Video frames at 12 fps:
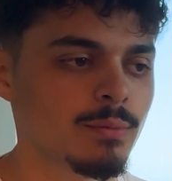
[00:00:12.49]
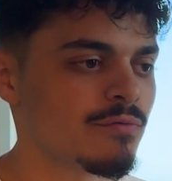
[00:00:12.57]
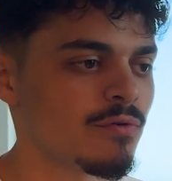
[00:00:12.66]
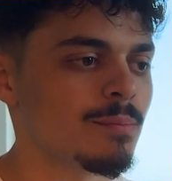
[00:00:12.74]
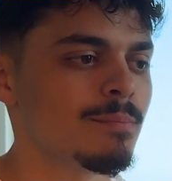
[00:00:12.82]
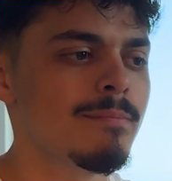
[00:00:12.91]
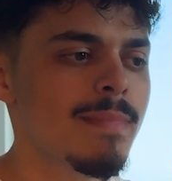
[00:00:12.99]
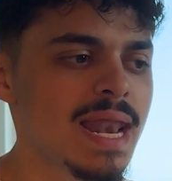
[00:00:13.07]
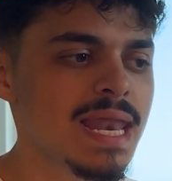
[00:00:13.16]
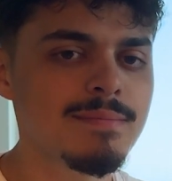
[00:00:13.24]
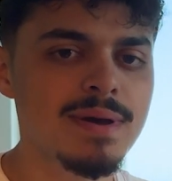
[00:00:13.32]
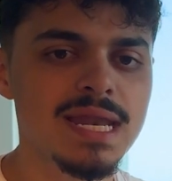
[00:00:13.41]
We've run
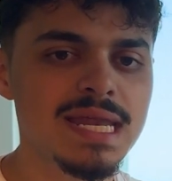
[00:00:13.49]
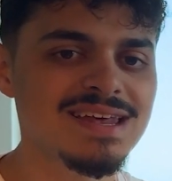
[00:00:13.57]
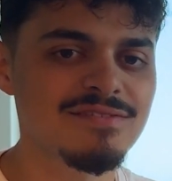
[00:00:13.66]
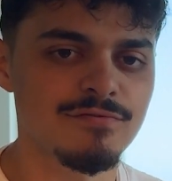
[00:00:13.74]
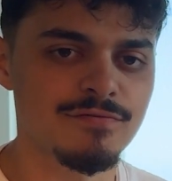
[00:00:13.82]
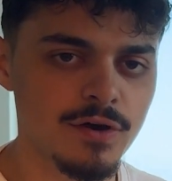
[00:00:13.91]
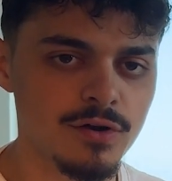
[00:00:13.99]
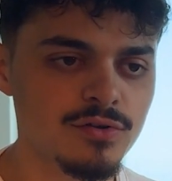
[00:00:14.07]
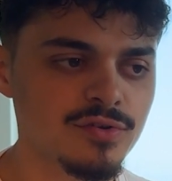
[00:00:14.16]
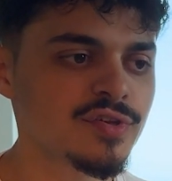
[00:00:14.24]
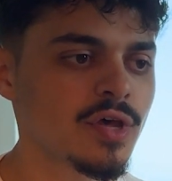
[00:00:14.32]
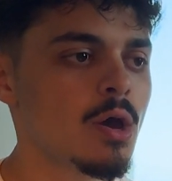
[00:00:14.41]
many different
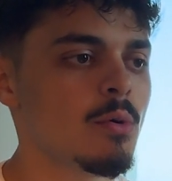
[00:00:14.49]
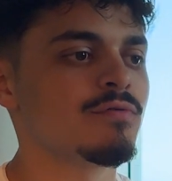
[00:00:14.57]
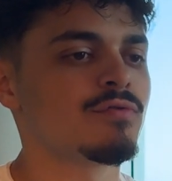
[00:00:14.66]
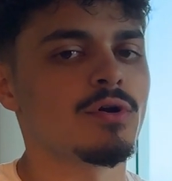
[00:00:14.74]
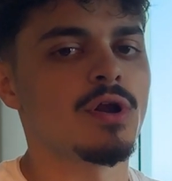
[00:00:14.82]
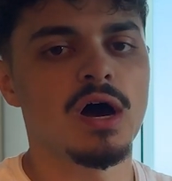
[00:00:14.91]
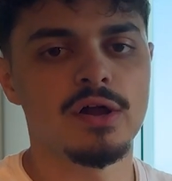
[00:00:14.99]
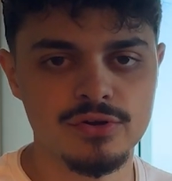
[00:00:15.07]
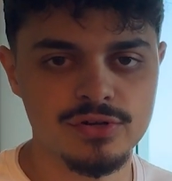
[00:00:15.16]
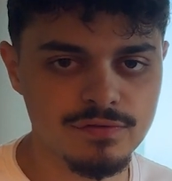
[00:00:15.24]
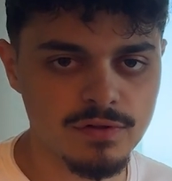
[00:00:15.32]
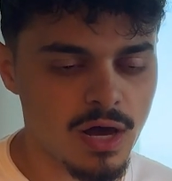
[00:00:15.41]
funnels. We've grown
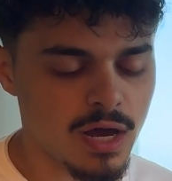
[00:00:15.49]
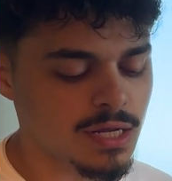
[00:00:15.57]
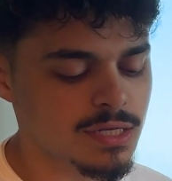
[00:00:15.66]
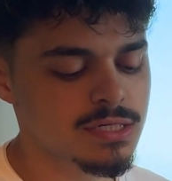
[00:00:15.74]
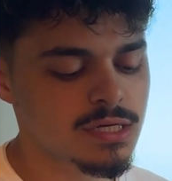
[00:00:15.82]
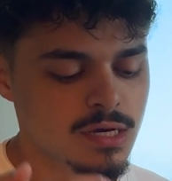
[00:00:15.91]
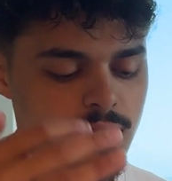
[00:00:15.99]
hundreds of clients.